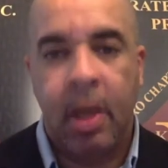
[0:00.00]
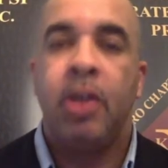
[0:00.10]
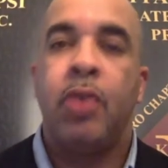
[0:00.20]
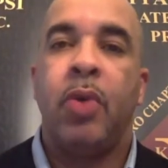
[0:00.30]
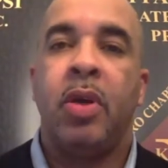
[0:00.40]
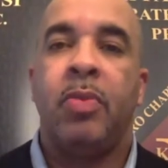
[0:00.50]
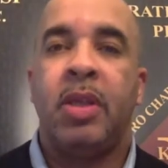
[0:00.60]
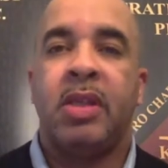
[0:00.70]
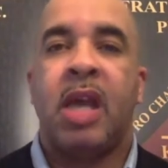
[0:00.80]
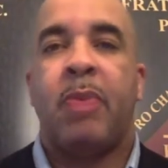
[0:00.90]
You want to be the
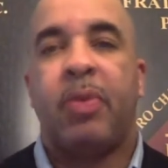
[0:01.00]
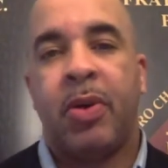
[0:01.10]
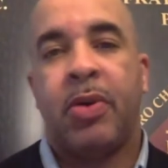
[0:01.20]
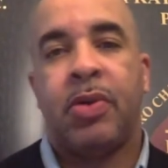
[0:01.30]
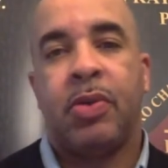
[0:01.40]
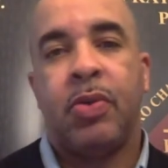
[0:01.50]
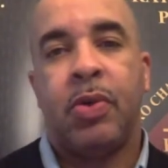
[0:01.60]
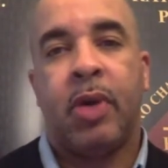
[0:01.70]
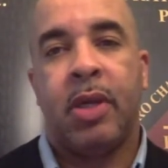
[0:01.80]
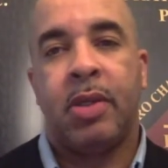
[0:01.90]
type of person who's
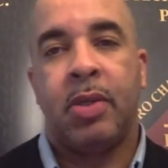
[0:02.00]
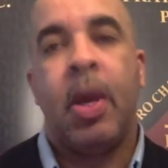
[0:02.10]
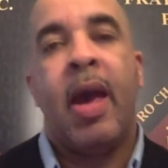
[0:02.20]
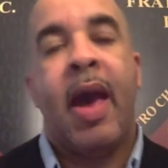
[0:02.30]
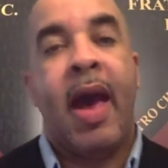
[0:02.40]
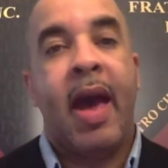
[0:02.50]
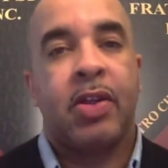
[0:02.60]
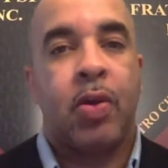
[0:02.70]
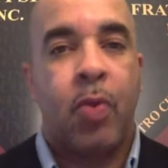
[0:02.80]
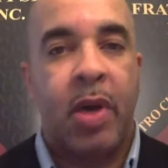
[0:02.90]
going to
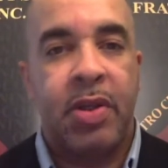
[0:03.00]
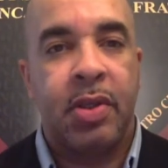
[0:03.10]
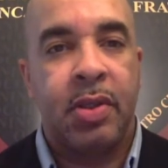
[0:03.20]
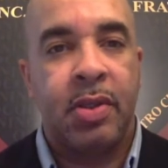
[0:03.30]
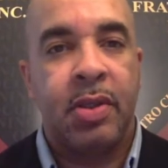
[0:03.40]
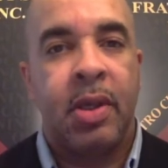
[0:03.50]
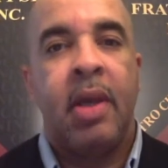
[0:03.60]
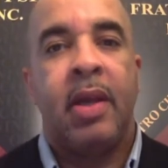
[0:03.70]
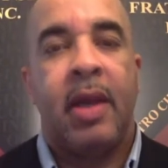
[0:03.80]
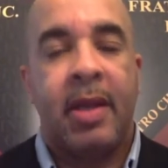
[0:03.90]
ask questions
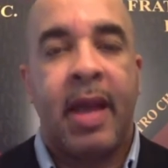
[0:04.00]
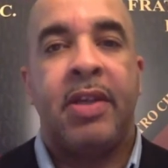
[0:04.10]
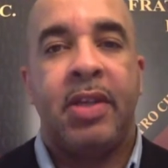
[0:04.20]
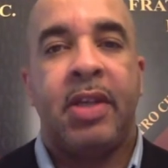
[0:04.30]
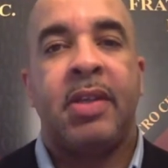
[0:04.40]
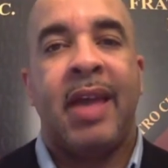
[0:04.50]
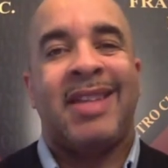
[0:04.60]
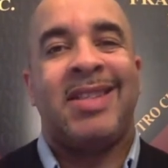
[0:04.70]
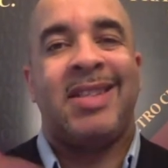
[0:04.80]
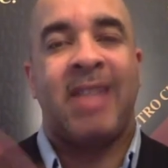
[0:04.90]
and not just
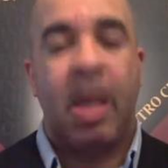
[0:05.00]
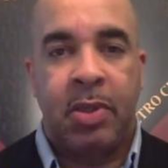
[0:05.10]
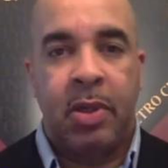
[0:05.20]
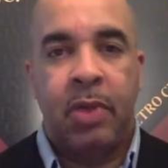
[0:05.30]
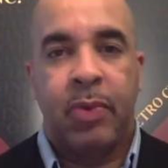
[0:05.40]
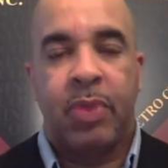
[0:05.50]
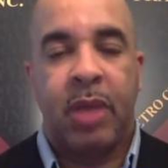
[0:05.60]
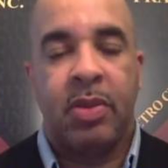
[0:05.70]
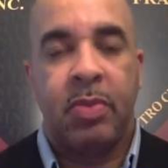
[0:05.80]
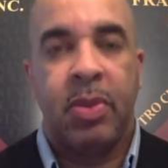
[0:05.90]
accept
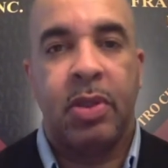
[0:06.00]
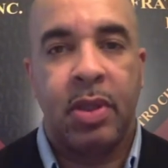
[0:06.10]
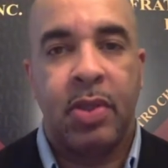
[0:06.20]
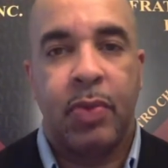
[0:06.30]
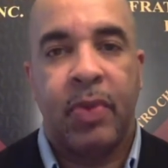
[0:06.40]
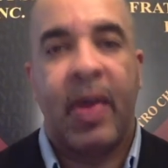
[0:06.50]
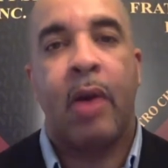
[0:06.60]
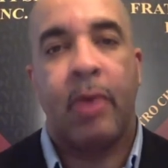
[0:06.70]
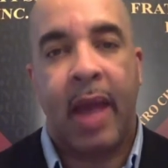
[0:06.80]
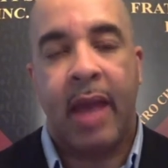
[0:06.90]
responsibilities
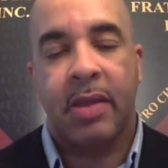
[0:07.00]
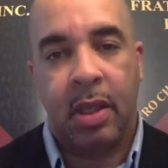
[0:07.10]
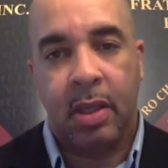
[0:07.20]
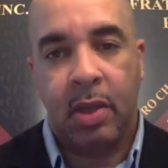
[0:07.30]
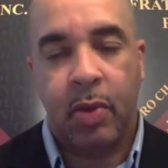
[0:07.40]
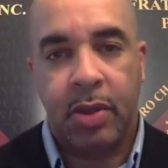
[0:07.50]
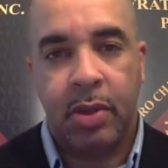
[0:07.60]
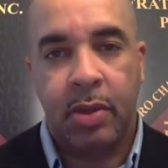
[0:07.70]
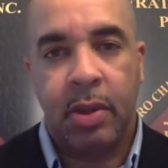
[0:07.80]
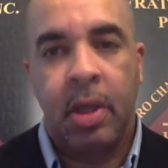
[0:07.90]
without asking any
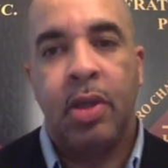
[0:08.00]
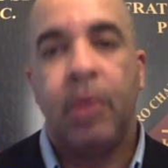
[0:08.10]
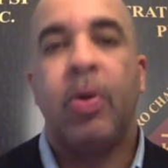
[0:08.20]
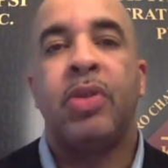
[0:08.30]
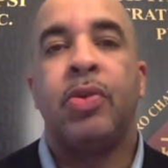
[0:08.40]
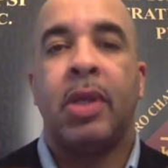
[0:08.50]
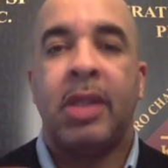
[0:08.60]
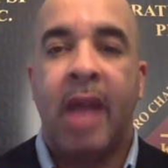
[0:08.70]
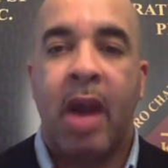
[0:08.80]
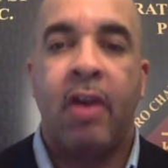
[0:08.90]
questions. You want to
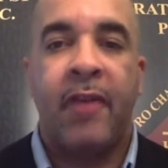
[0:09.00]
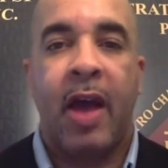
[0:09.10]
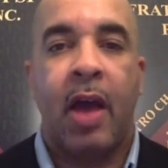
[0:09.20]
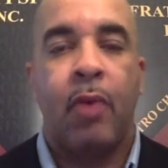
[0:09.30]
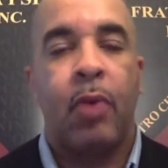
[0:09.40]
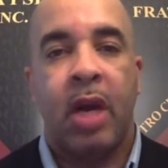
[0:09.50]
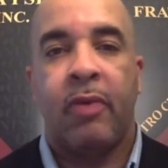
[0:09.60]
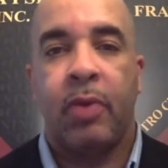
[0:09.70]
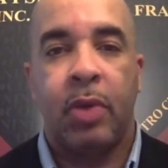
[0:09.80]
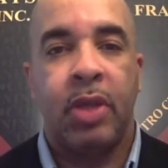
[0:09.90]
clarify
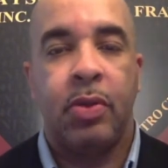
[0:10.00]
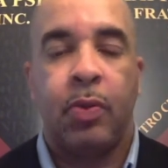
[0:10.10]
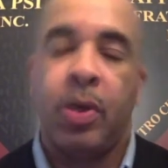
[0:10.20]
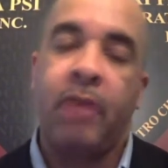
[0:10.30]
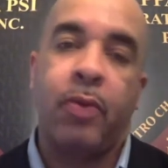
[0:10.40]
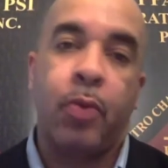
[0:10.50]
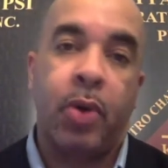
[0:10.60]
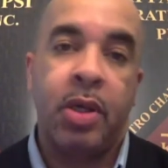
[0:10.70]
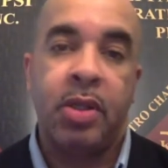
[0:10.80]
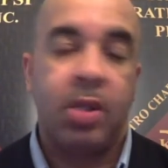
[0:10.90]
whatever work
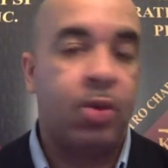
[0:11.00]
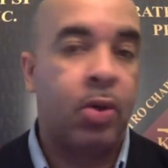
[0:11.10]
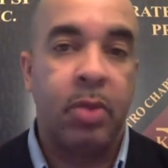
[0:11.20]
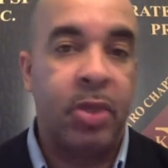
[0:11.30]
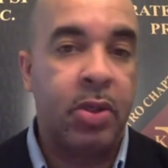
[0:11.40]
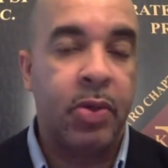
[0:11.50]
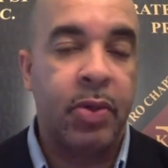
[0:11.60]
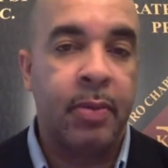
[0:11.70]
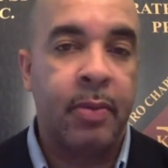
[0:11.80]
it is that you're going to be doing.